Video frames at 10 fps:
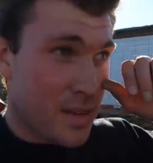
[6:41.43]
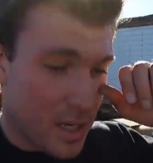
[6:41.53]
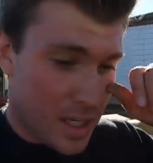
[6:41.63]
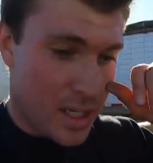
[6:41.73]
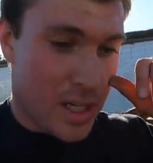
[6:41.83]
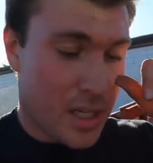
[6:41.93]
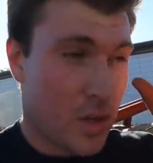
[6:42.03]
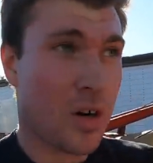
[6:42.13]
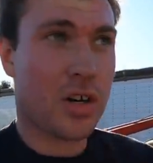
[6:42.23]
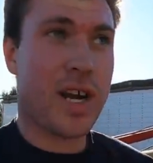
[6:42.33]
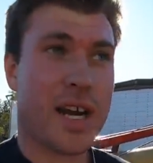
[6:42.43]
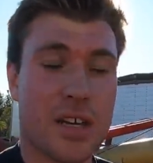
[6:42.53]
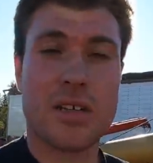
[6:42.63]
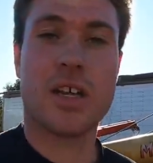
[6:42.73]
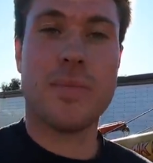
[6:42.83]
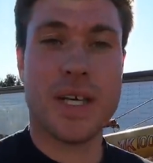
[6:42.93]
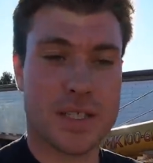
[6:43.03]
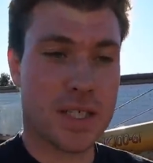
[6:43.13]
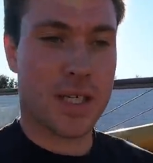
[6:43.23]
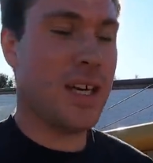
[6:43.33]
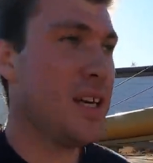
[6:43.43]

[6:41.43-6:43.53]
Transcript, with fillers: the corn cracker a little bit to,